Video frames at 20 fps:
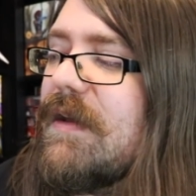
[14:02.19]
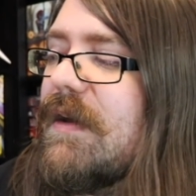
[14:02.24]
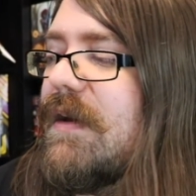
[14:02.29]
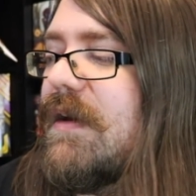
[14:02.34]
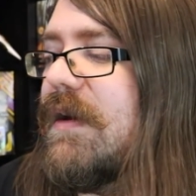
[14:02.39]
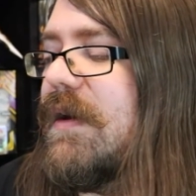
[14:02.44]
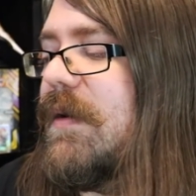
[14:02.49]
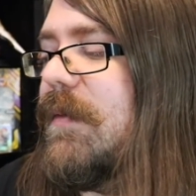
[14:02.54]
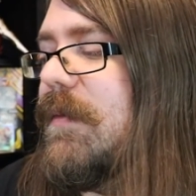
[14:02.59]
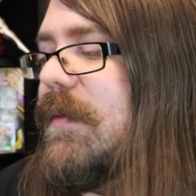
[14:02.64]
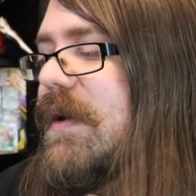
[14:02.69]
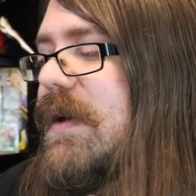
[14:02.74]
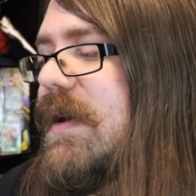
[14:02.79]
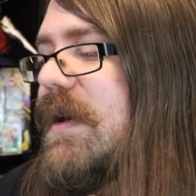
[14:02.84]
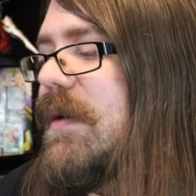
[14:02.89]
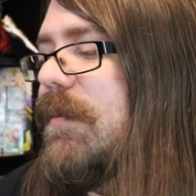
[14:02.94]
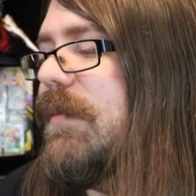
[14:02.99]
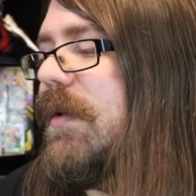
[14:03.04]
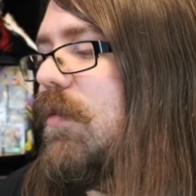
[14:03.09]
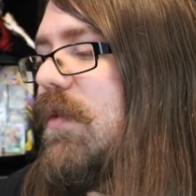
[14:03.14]
Um,
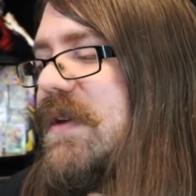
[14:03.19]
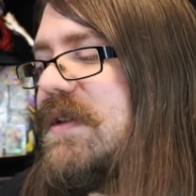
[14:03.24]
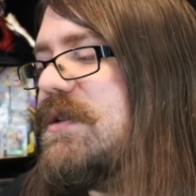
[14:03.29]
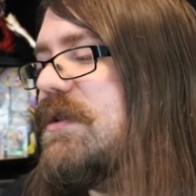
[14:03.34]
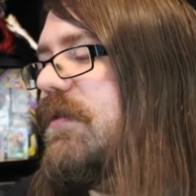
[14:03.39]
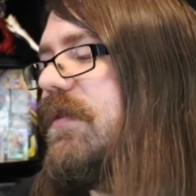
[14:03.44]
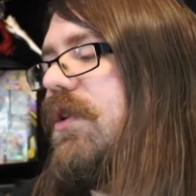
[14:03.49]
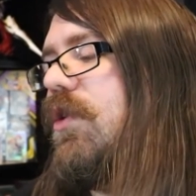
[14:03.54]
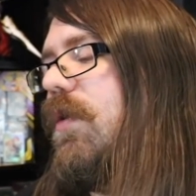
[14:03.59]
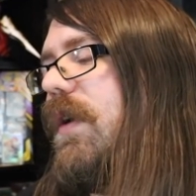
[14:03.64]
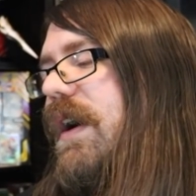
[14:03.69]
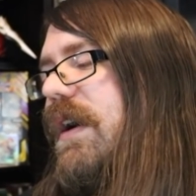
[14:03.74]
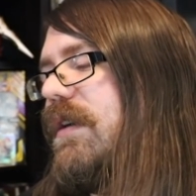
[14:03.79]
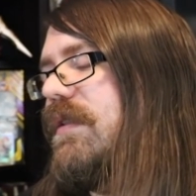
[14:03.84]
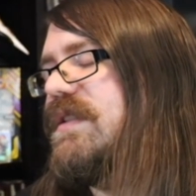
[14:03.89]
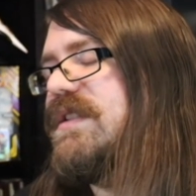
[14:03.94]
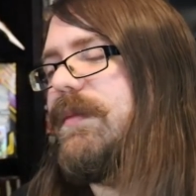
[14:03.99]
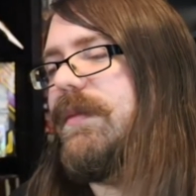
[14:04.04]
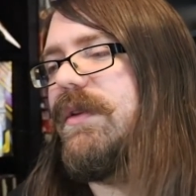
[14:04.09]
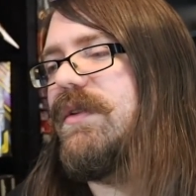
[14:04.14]
but once you've
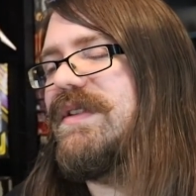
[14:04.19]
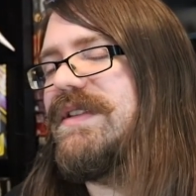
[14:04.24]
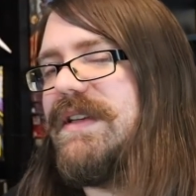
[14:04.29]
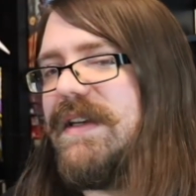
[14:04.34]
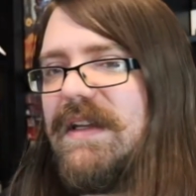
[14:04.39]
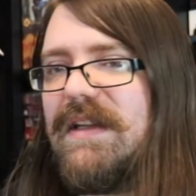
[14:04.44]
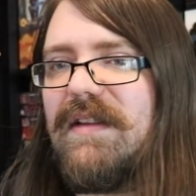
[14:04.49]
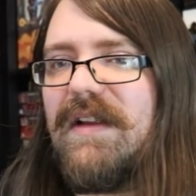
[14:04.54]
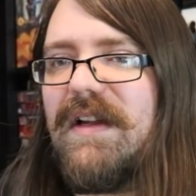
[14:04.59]
acquired some of those key